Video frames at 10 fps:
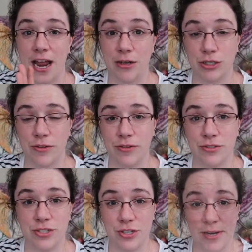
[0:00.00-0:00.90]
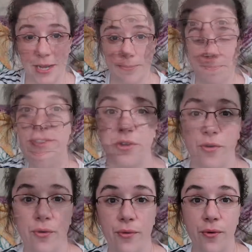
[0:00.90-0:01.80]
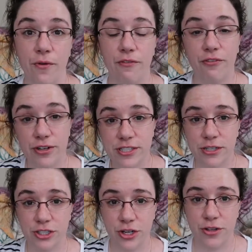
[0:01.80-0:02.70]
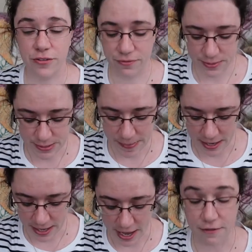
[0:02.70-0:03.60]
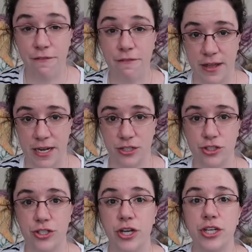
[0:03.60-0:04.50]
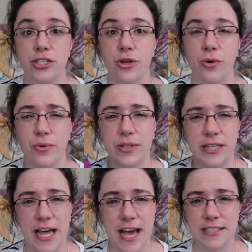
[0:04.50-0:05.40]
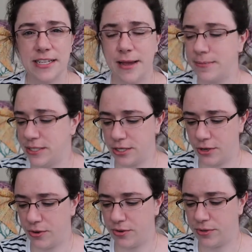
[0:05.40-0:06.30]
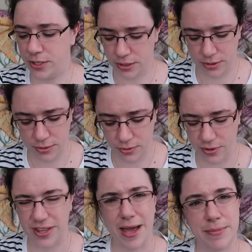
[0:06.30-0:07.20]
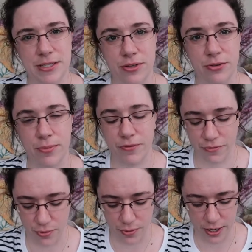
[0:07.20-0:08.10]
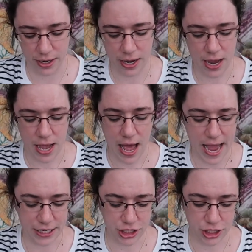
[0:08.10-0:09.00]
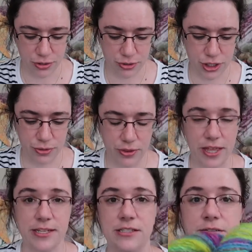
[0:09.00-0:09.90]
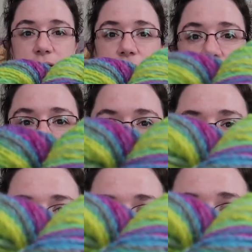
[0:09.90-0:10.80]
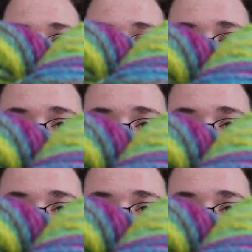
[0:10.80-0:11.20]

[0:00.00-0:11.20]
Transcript: I'll show those to you now. So first I'll show you the spinning I finished. So last episode, or the episode before, I showed you this finished spin